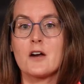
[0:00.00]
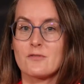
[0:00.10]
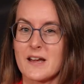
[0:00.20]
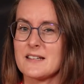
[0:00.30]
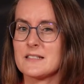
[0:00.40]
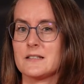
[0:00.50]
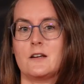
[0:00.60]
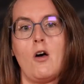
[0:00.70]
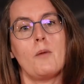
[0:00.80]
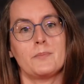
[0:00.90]
renders it
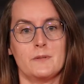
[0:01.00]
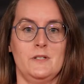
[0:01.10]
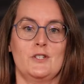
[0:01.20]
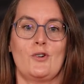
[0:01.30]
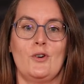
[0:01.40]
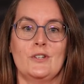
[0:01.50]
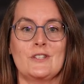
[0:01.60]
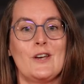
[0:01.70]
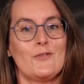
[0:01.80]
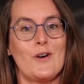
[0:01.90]
an optimal
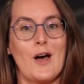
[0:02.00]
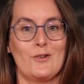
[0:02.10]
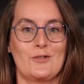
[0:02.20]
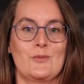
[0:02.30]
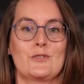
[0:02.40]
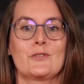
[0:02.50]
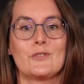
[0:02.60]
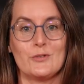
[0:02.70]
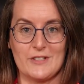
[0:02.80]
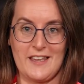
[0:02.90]
choice for automotive
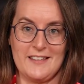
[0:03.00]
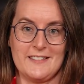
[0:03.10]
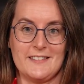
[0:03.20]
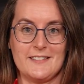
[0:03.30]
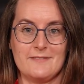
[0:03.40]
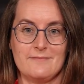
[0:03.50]
use cases.